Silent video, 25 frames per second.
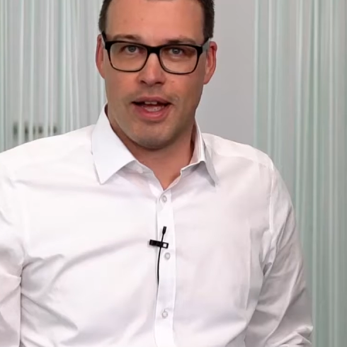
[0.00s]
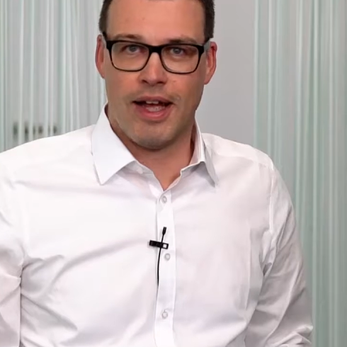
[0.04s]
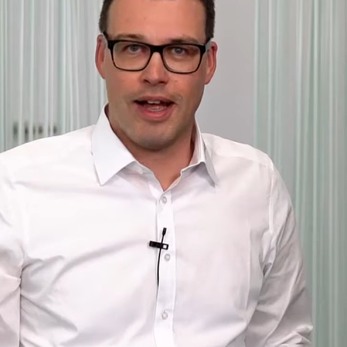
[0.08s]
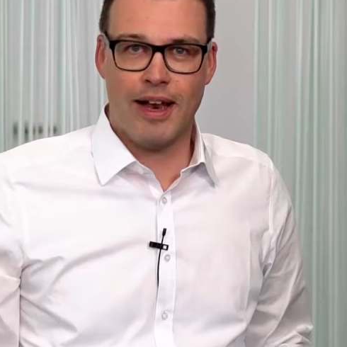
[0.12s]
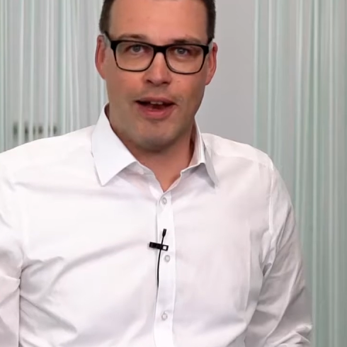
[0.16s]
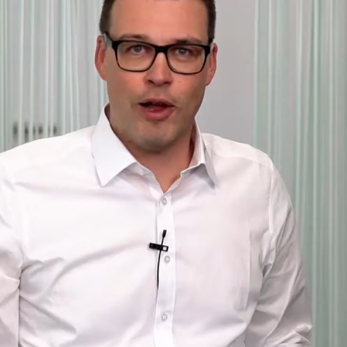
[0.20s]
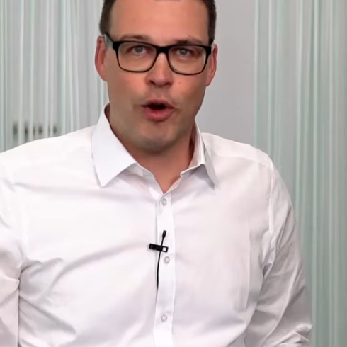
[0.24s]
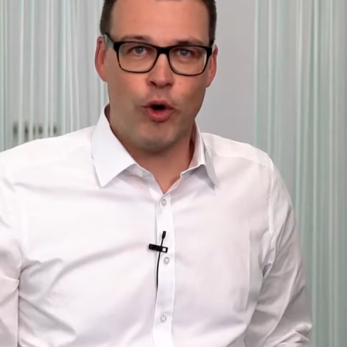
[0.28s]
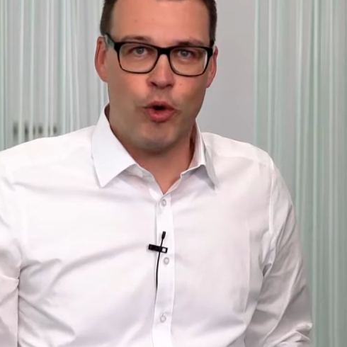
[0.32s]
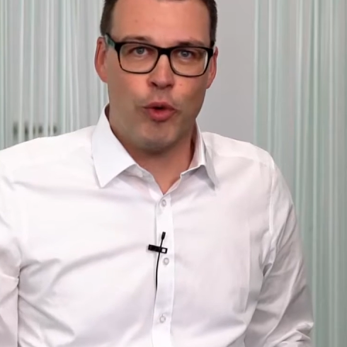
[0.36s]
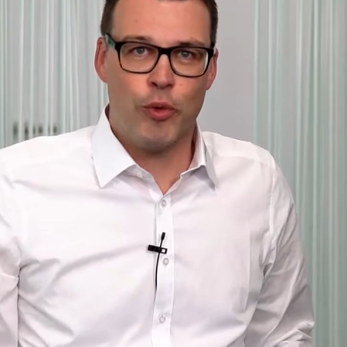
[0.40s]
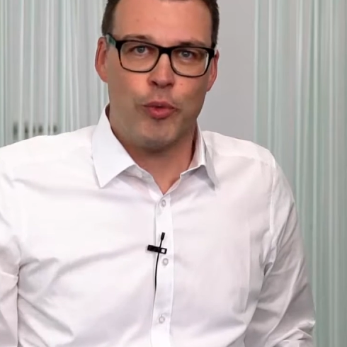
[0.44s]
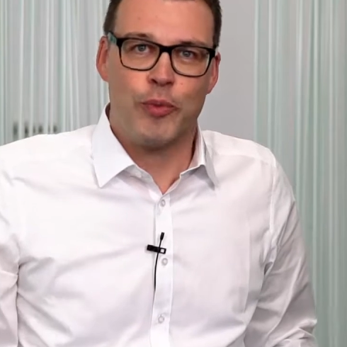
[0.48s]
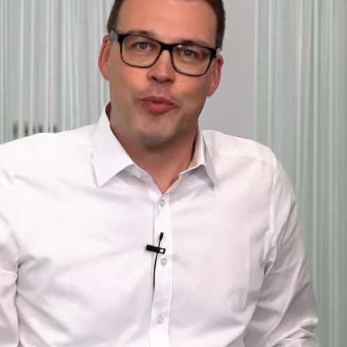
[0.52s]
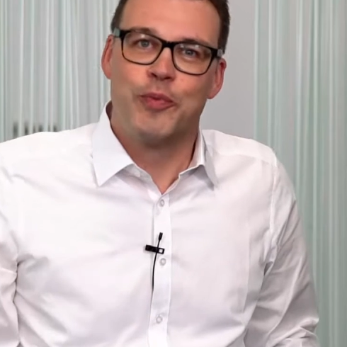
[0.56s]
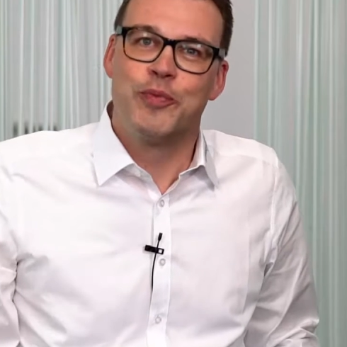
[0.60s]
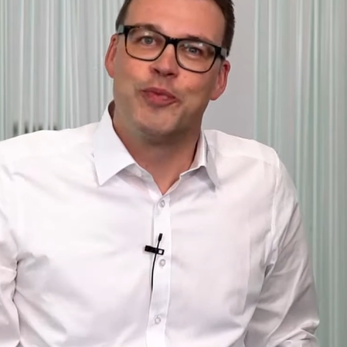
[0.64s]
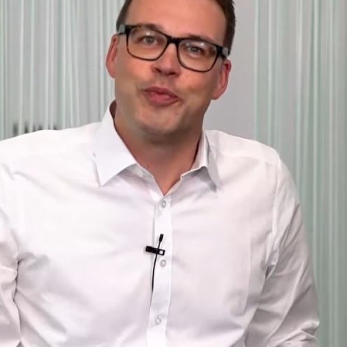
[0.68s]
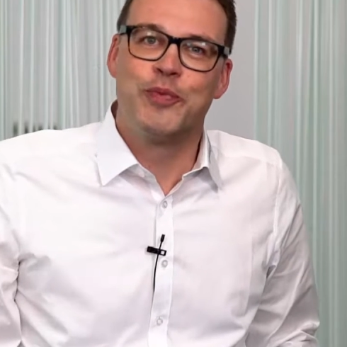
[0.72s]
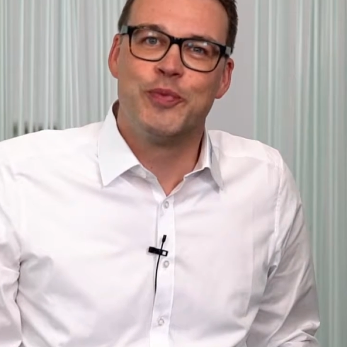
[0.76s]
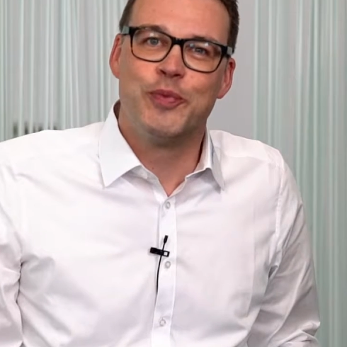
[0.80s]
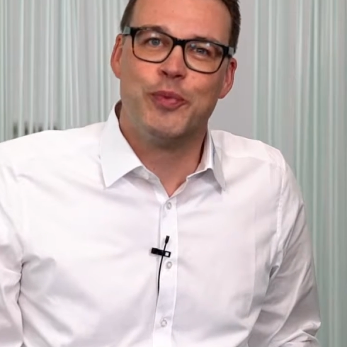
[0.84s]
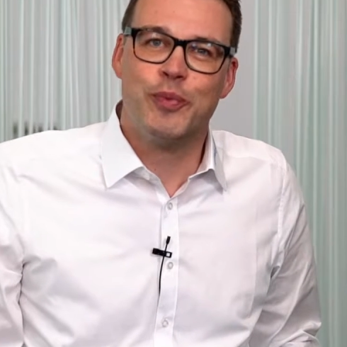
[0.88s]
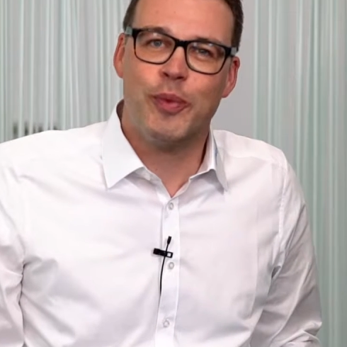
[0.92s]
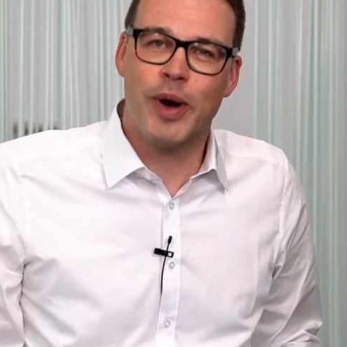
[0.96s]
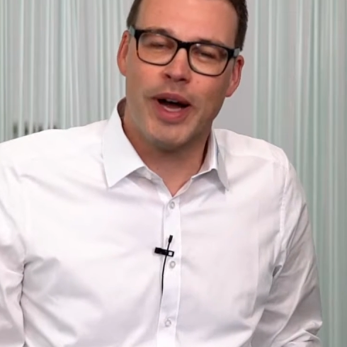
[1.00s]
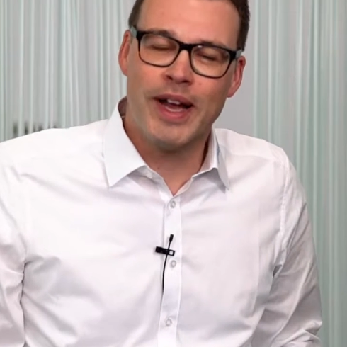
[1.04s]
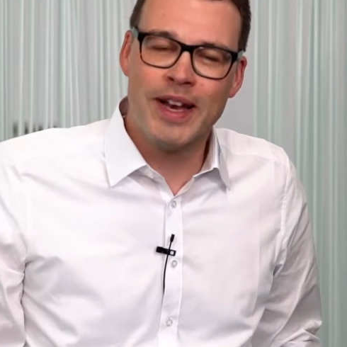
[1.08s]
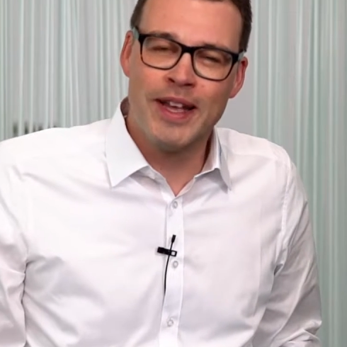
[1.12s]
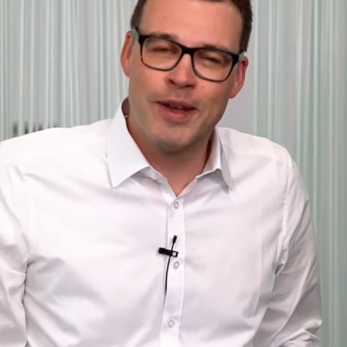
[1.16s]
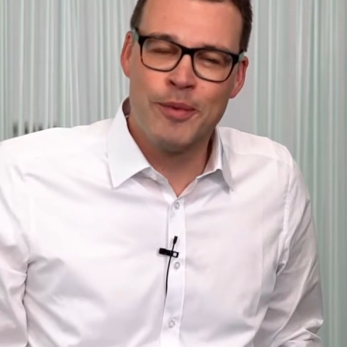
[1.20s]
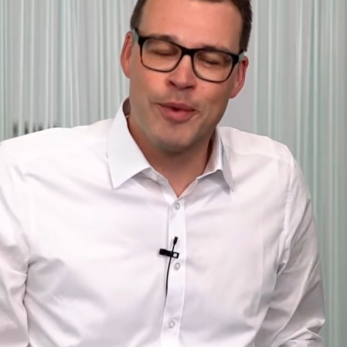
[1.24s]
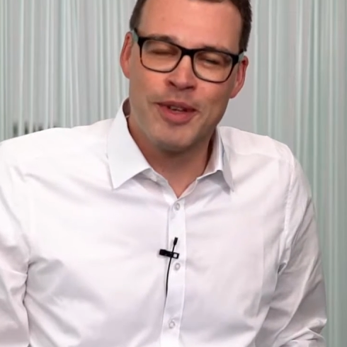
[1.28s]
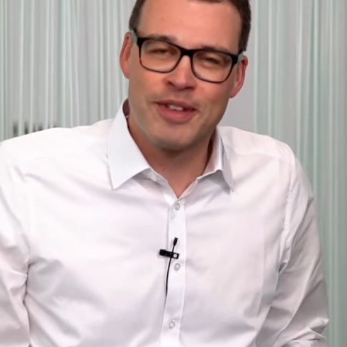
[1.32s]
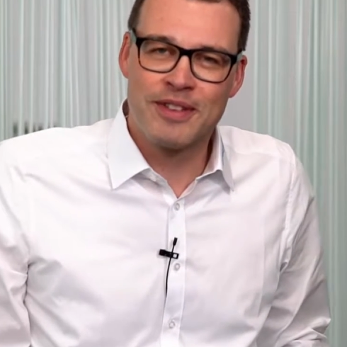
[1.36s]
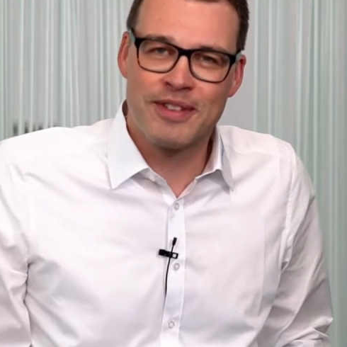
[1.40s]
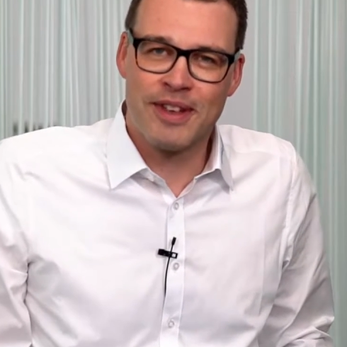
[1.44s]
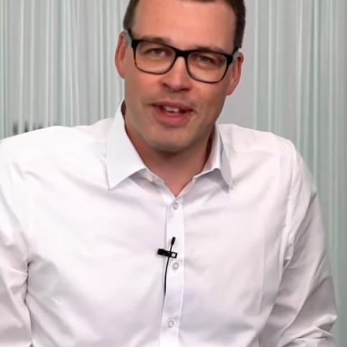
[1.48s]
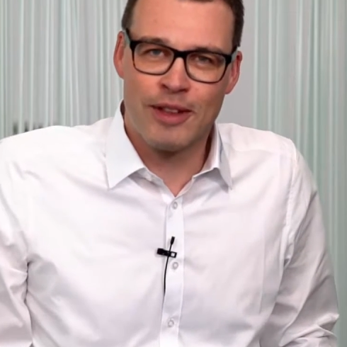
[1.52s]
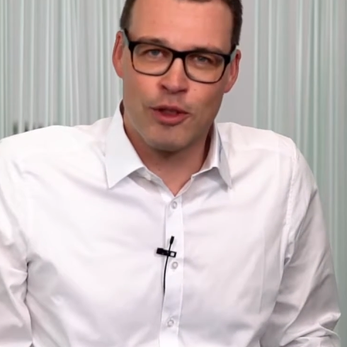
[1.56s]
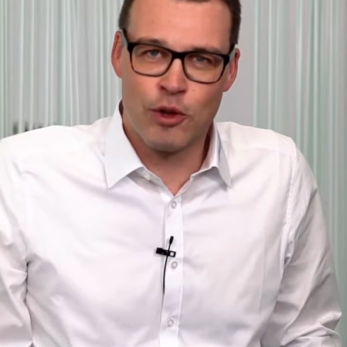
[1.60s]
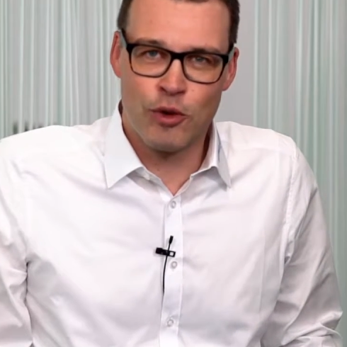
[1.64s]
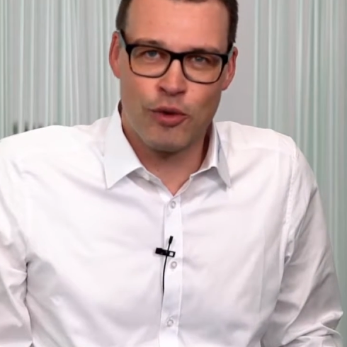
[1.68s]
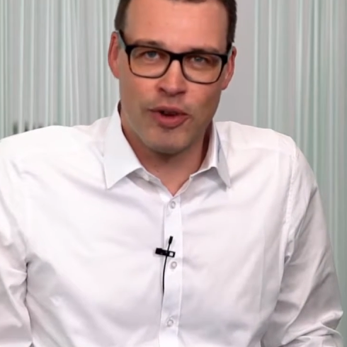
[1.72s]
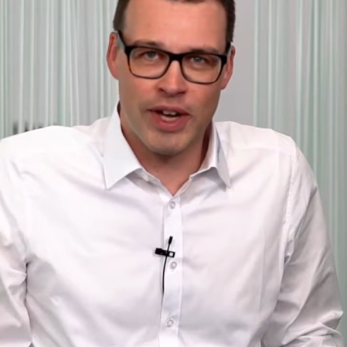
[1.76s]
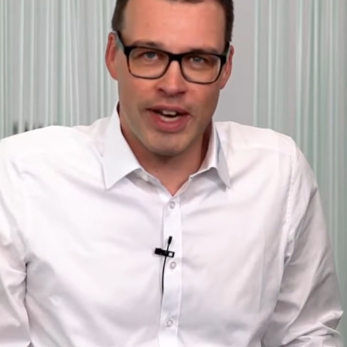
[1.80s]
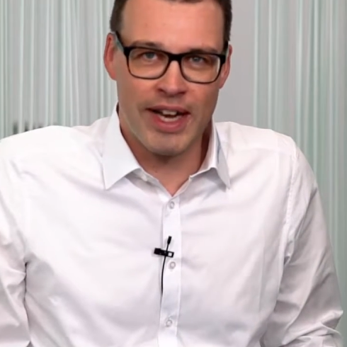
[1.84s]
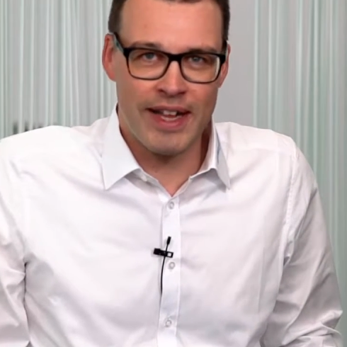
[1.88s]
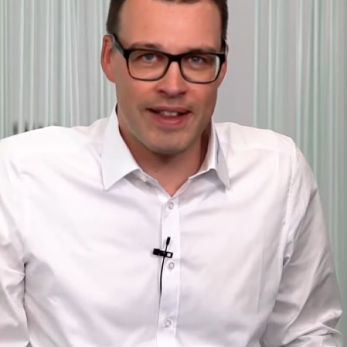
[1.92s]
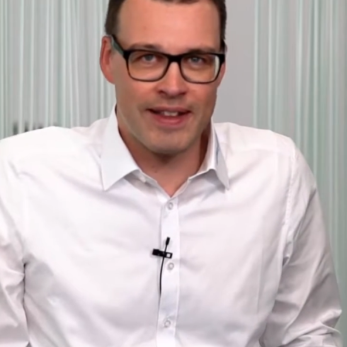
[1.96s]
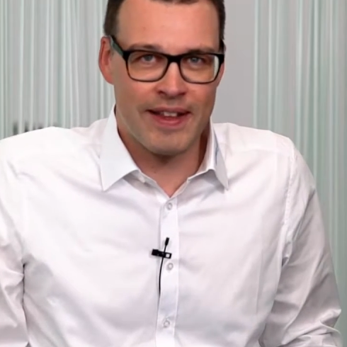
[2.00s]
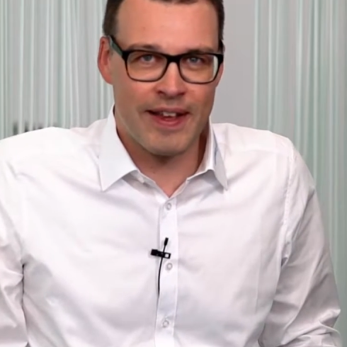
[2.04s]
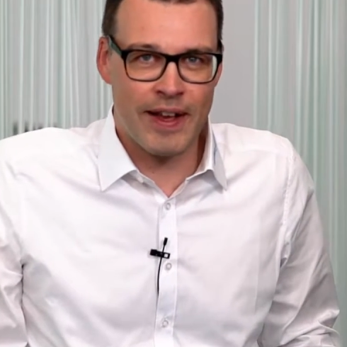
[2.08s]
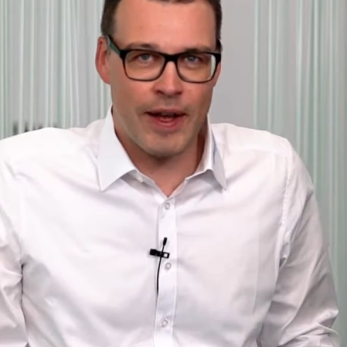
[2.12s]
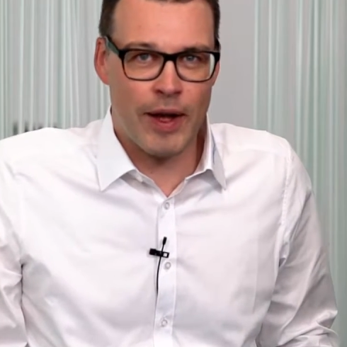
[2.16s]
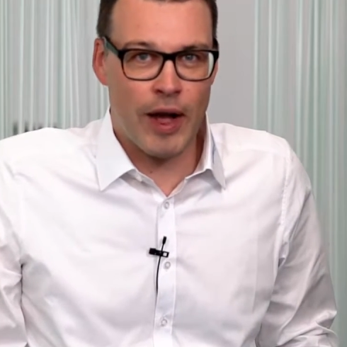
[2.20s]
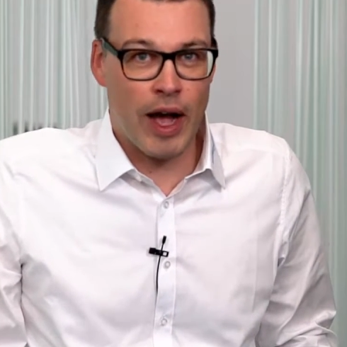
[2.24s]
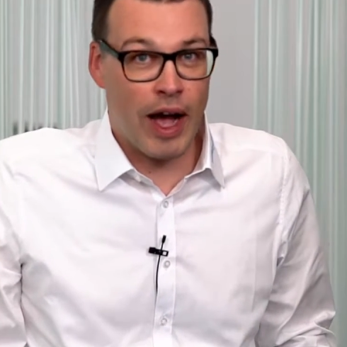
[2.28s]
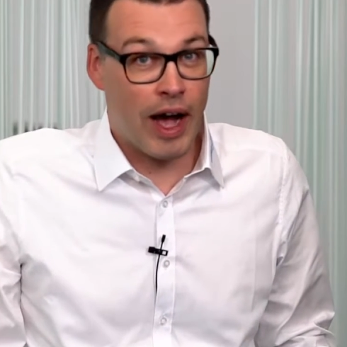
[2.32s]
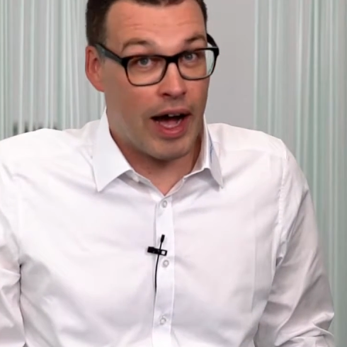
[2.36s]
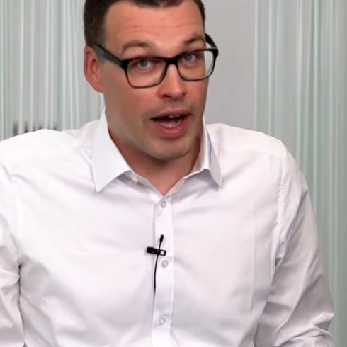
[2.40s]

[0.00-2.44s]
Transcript: Hello, my name is Sandro Vanetta.